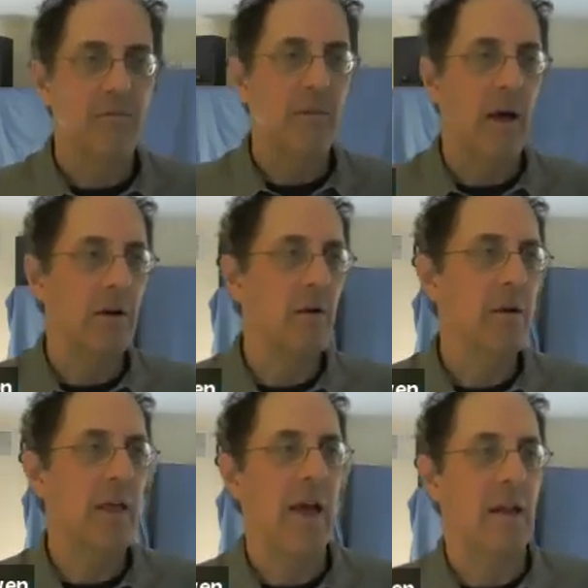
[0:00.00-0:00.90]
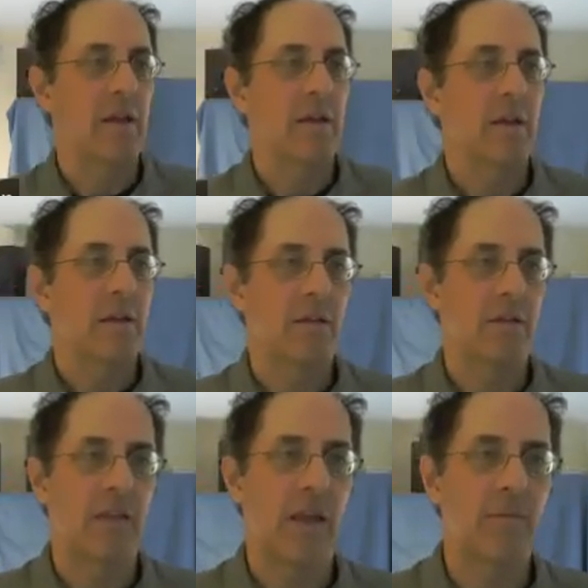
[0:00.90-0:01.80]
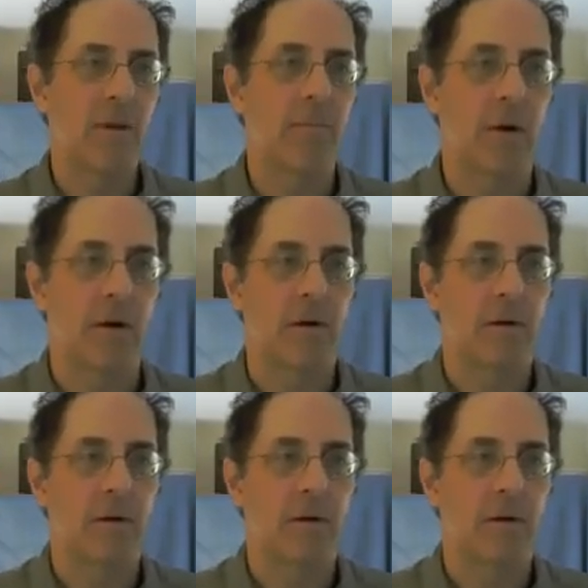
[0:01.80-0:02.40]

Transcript: I don't get the same number.